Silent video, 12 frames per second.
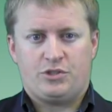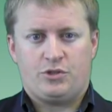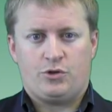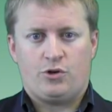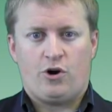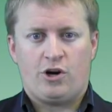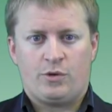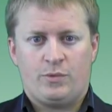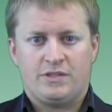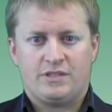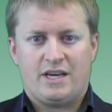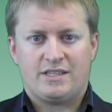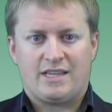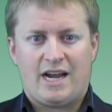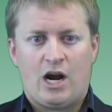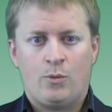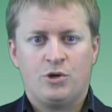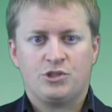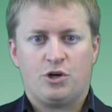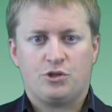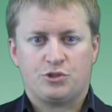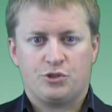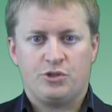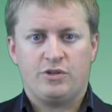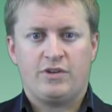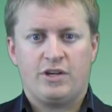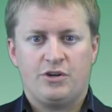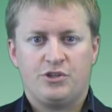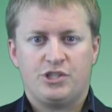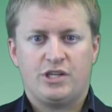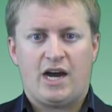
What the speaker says: heard arguments as to how much alternative energy